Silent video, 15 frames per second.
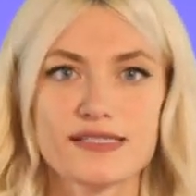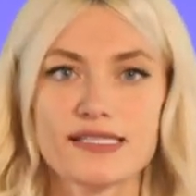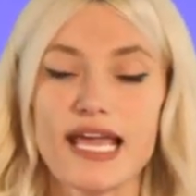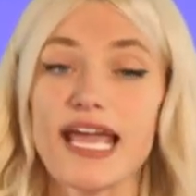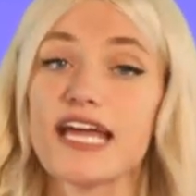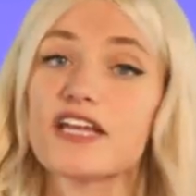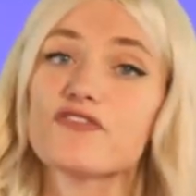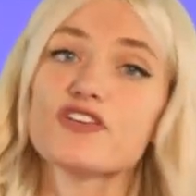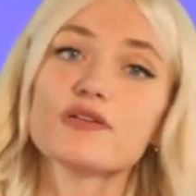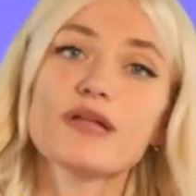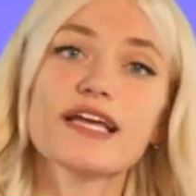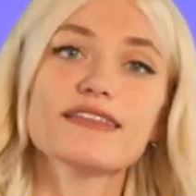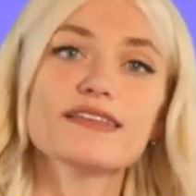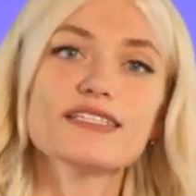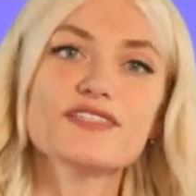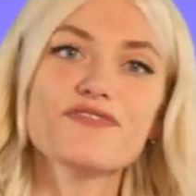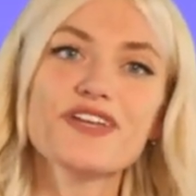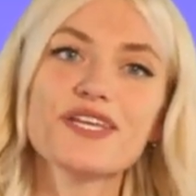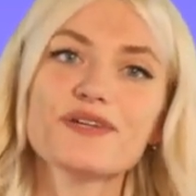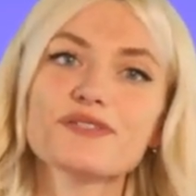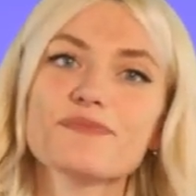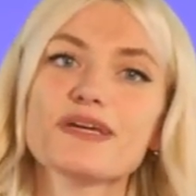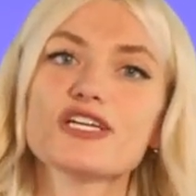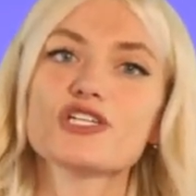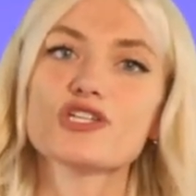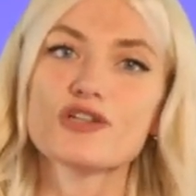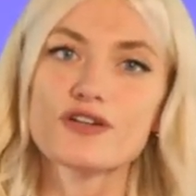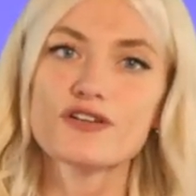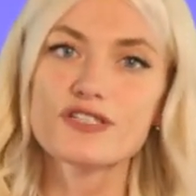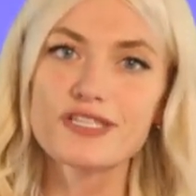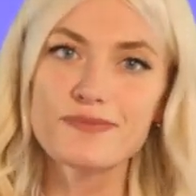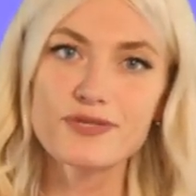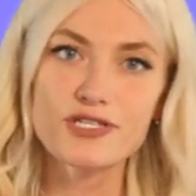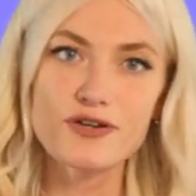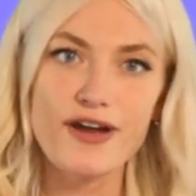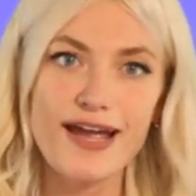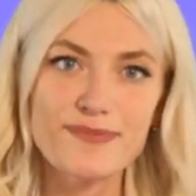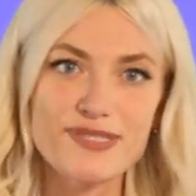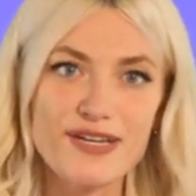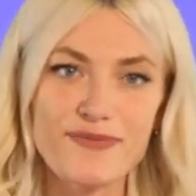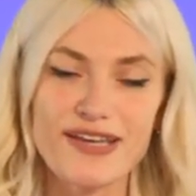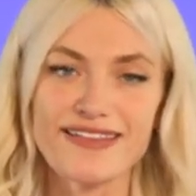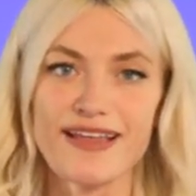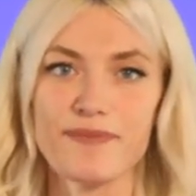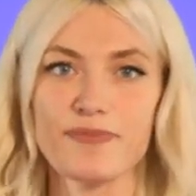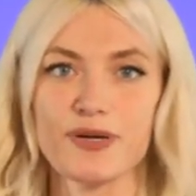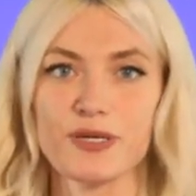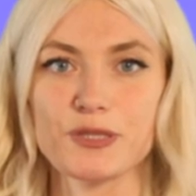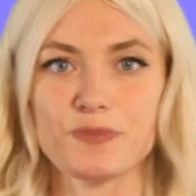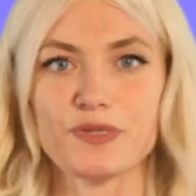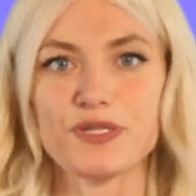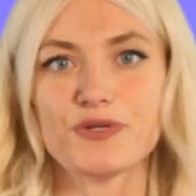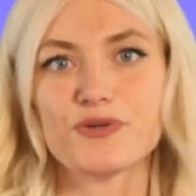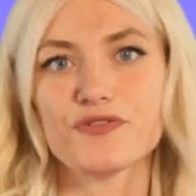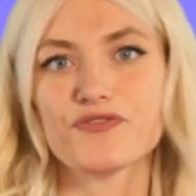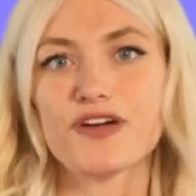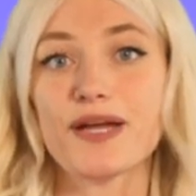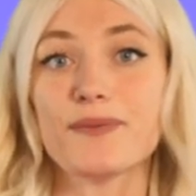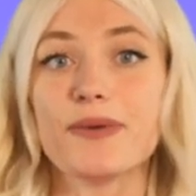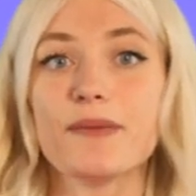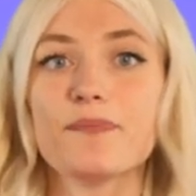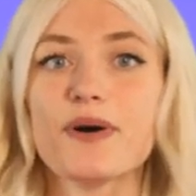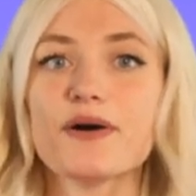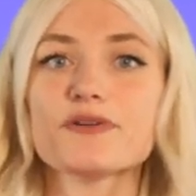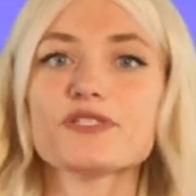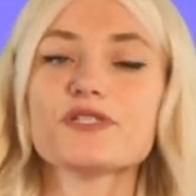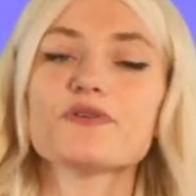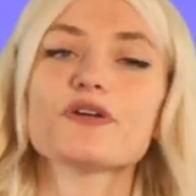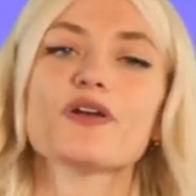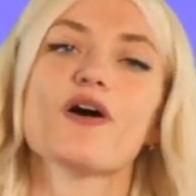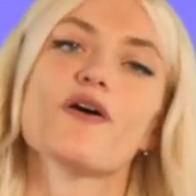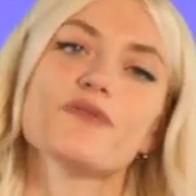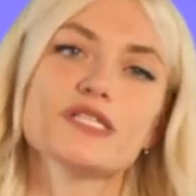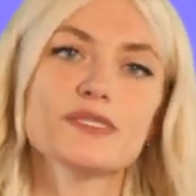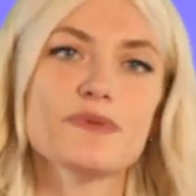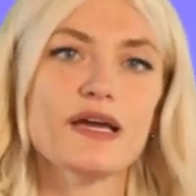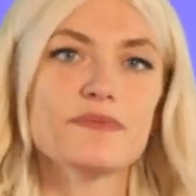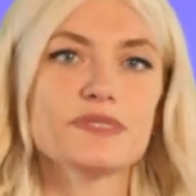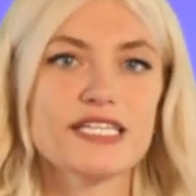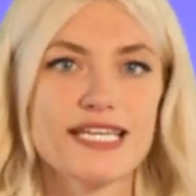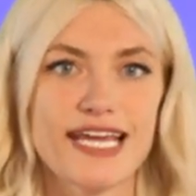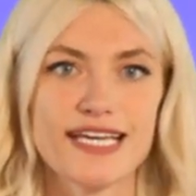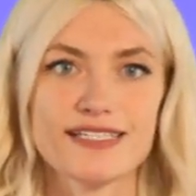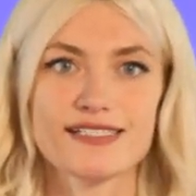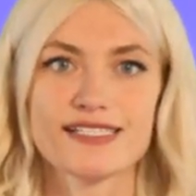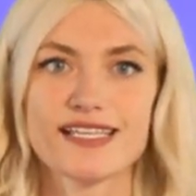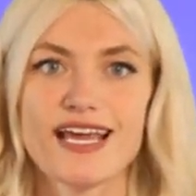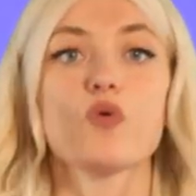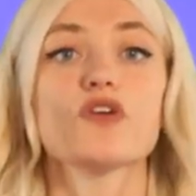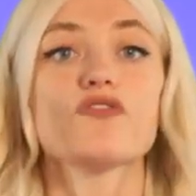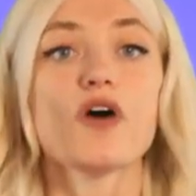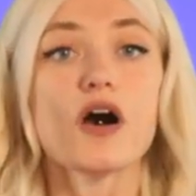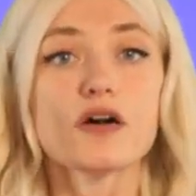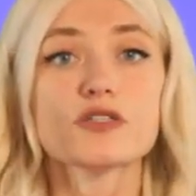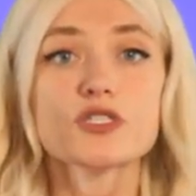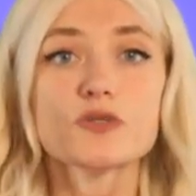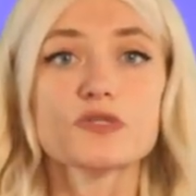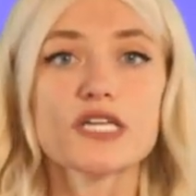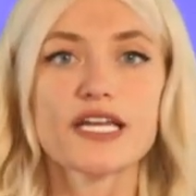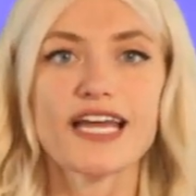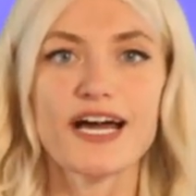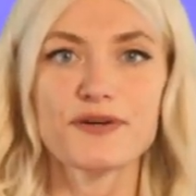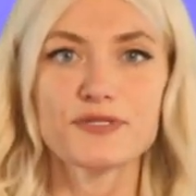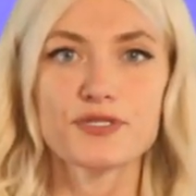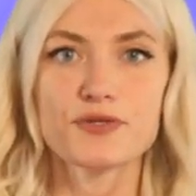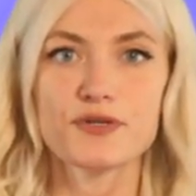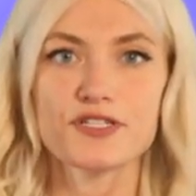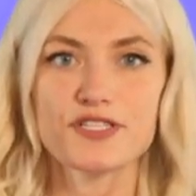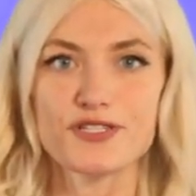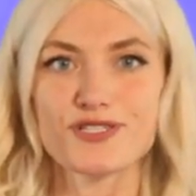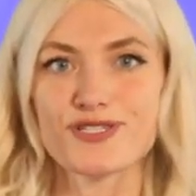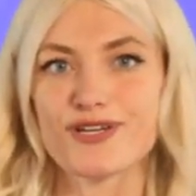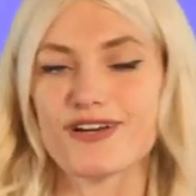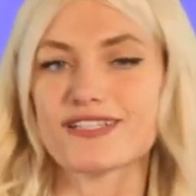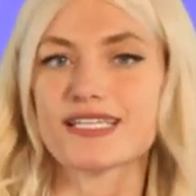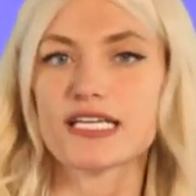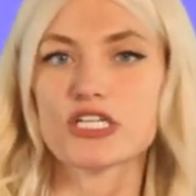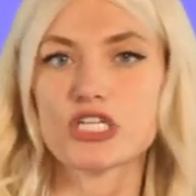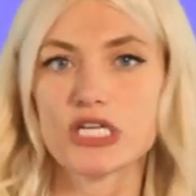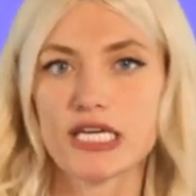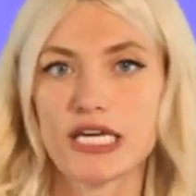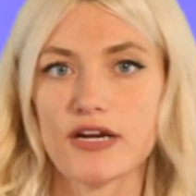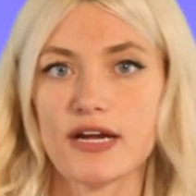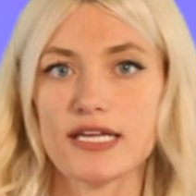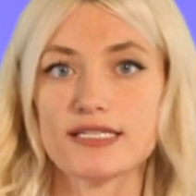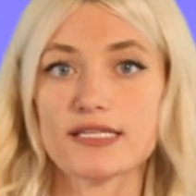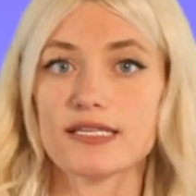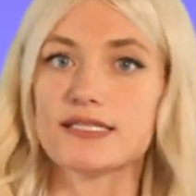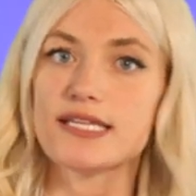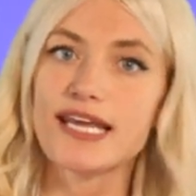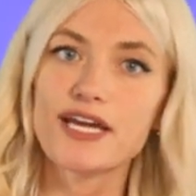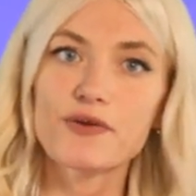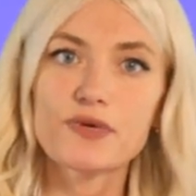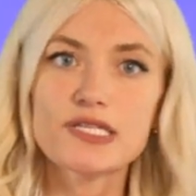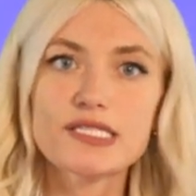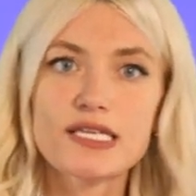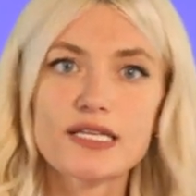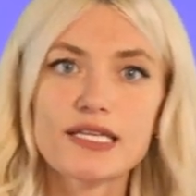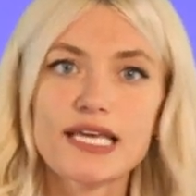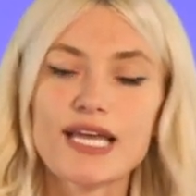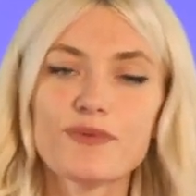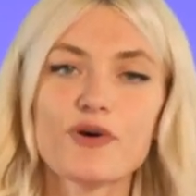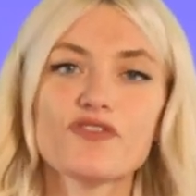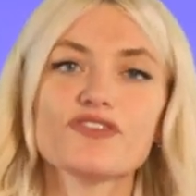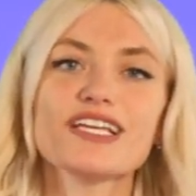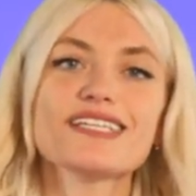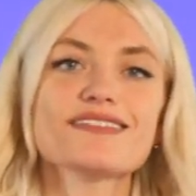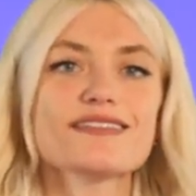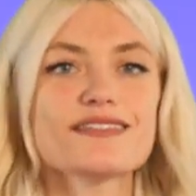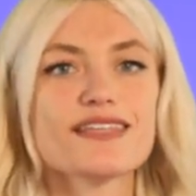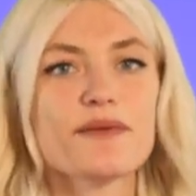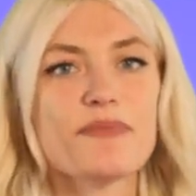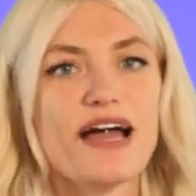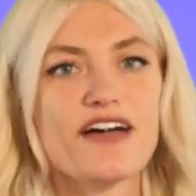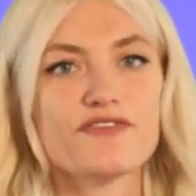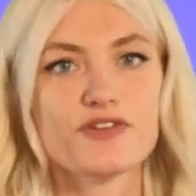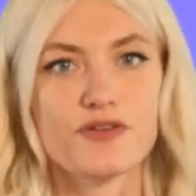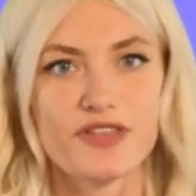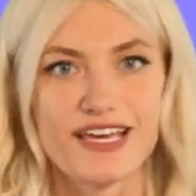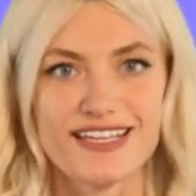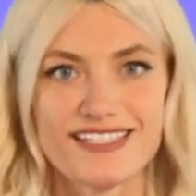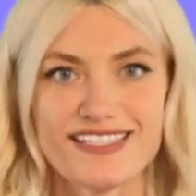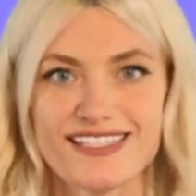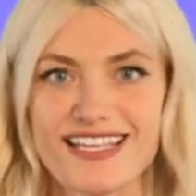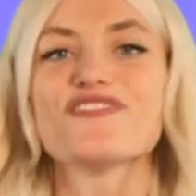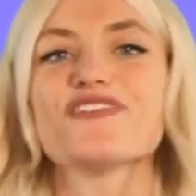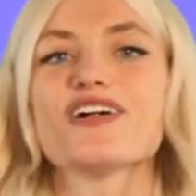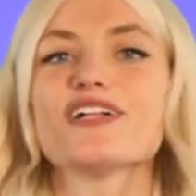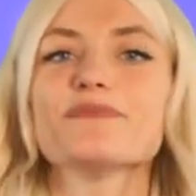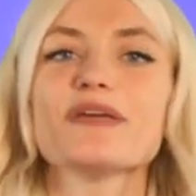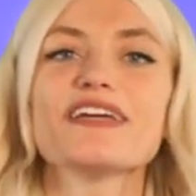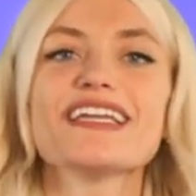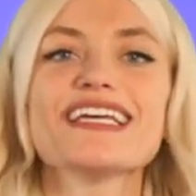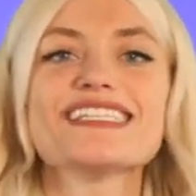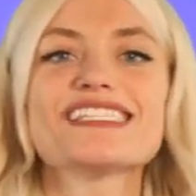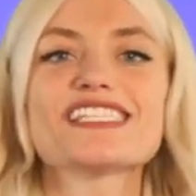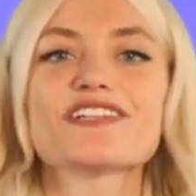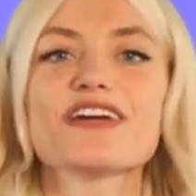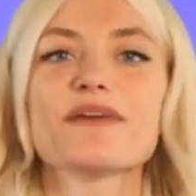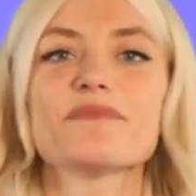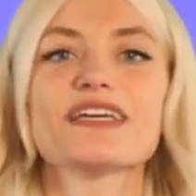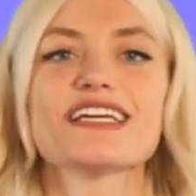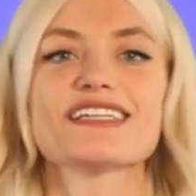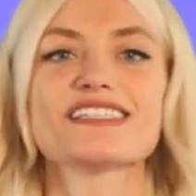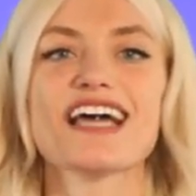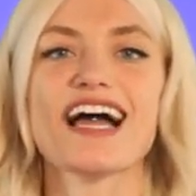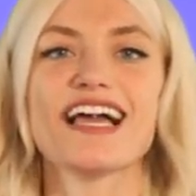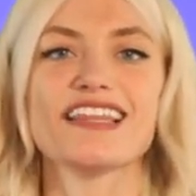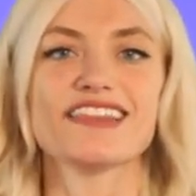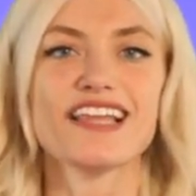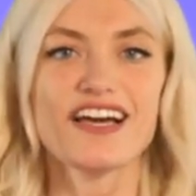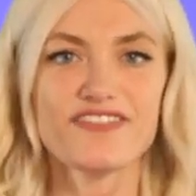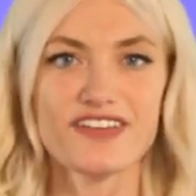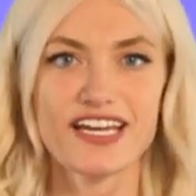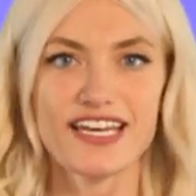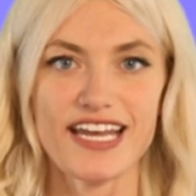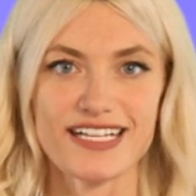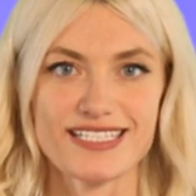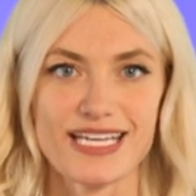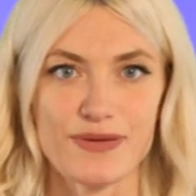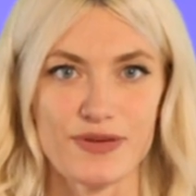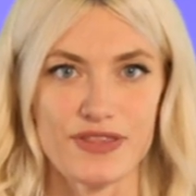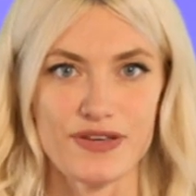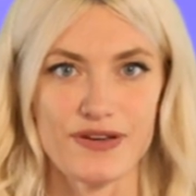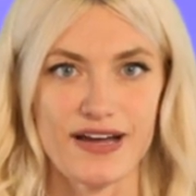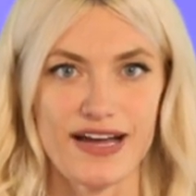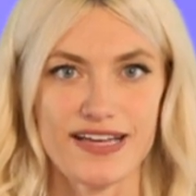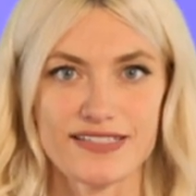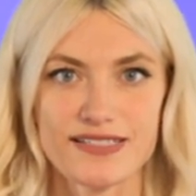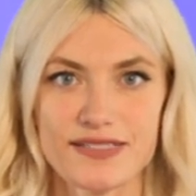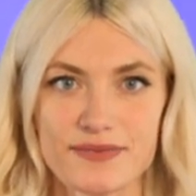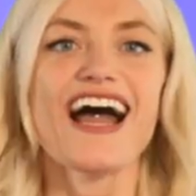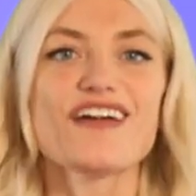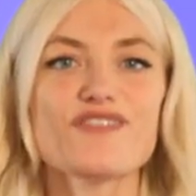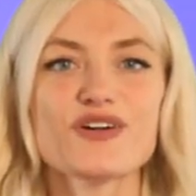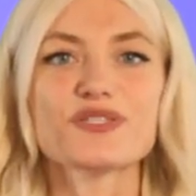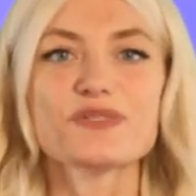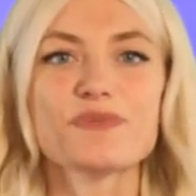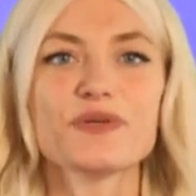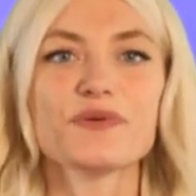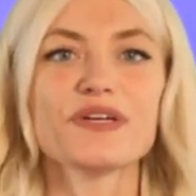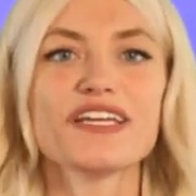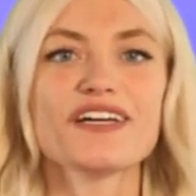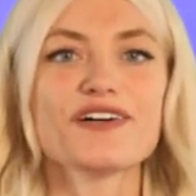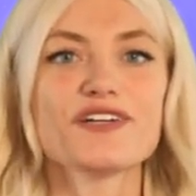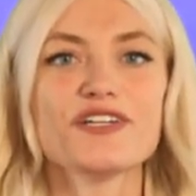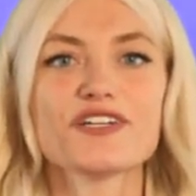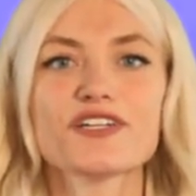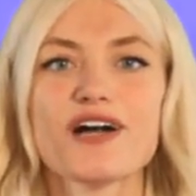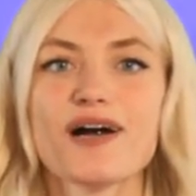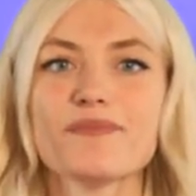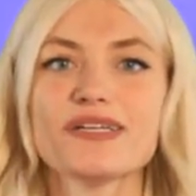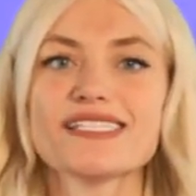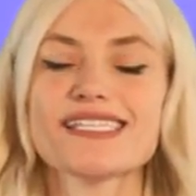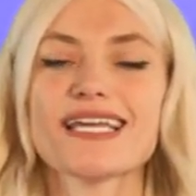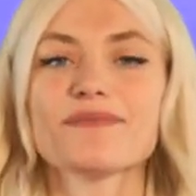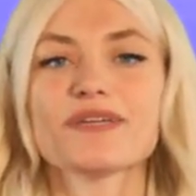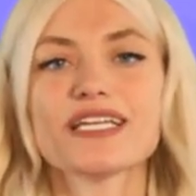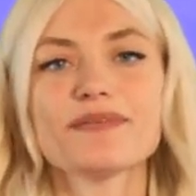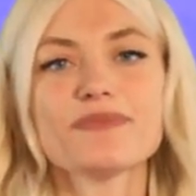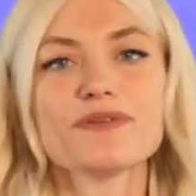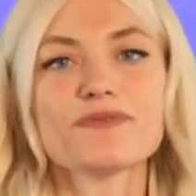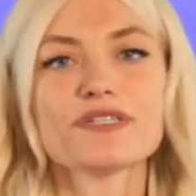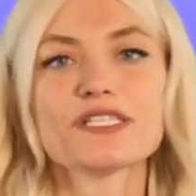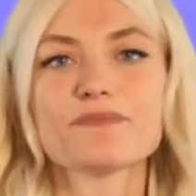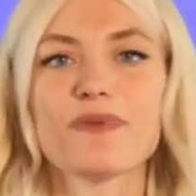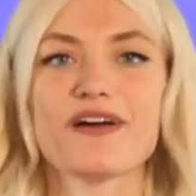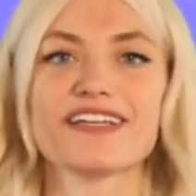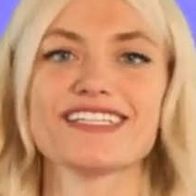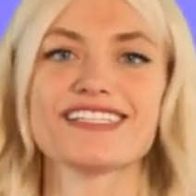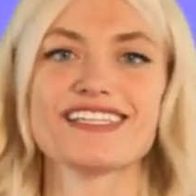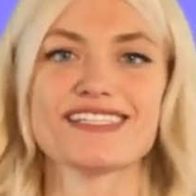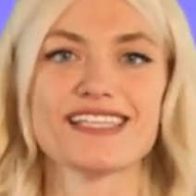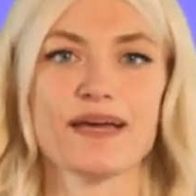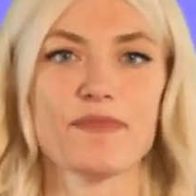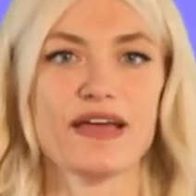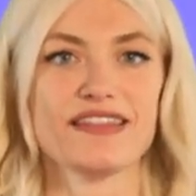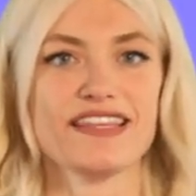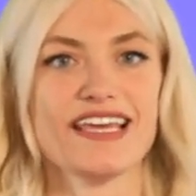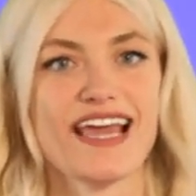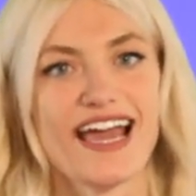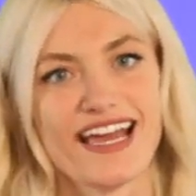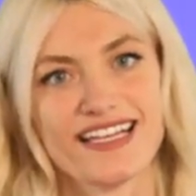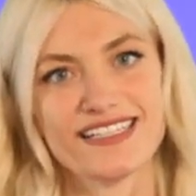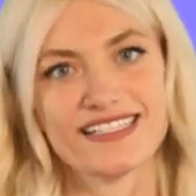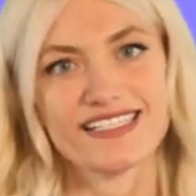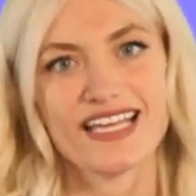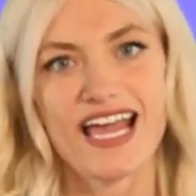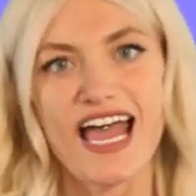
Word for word: And if you like these videos, make sure you're subscribed and ring that to be notified when we post you can always be up to date. We've also done house tours on stars like Shakira and Zendaya recently, and we'll have links to some after this. Follow me on Instagram because I love connecting with you guys. I've also been reading all your comments and I'm gonna be responding to some at the end.